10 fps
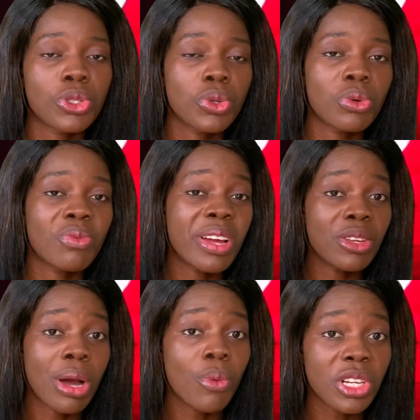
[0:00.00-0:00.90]
So when
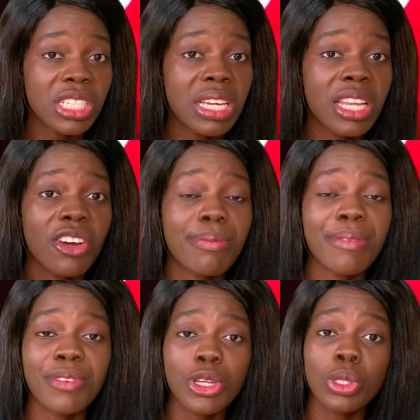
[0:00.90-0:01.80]
you are watching any of
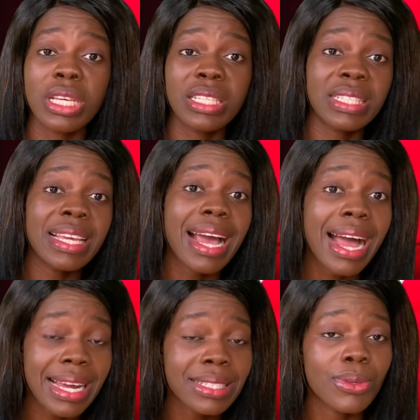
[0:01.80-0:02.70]
my videos and see
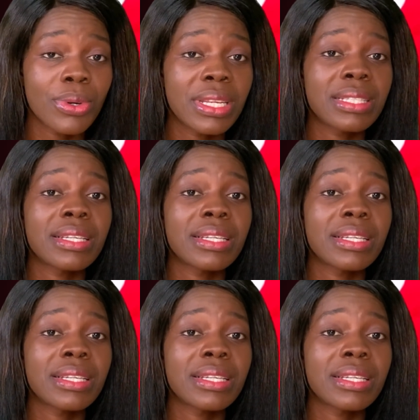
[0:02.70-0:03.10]
ads on it,